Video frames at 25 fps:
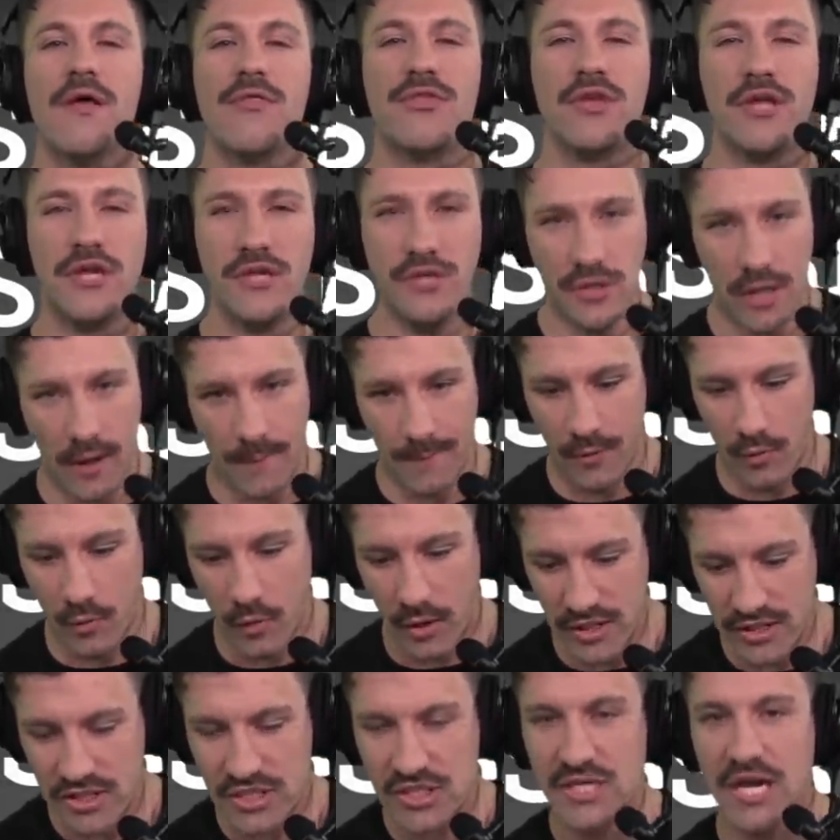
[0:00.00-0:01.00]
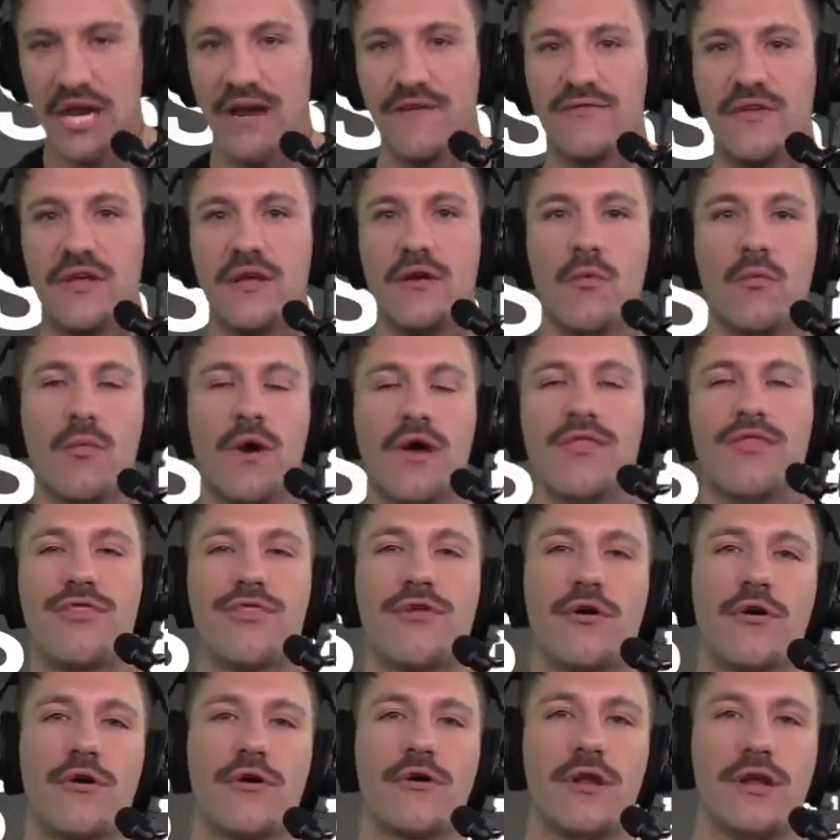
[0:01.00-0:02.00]
The number one safety went
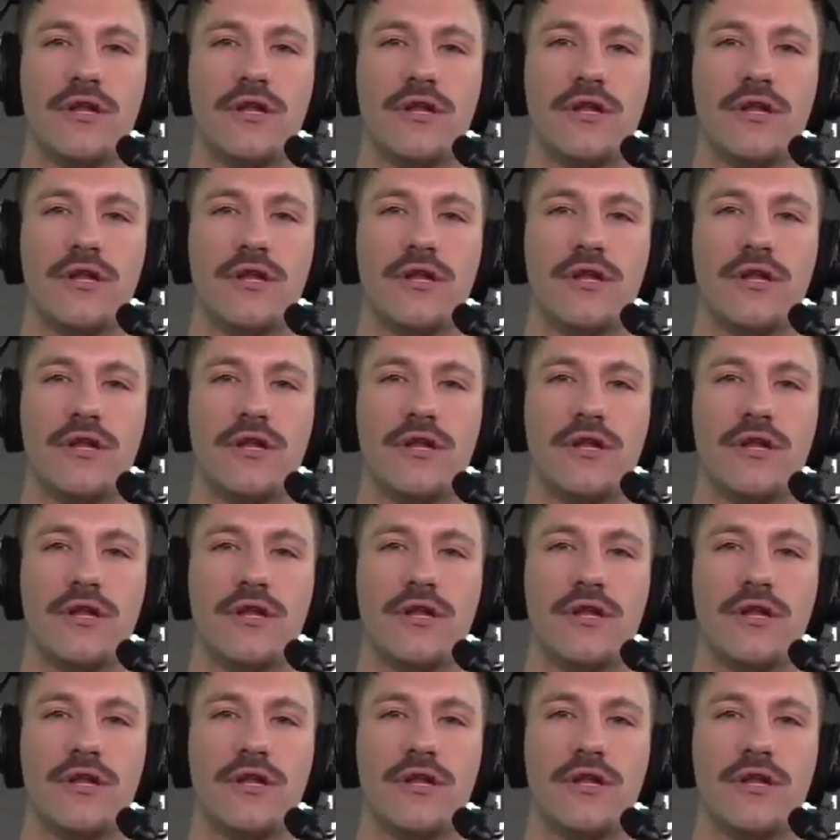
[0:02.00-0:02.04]
third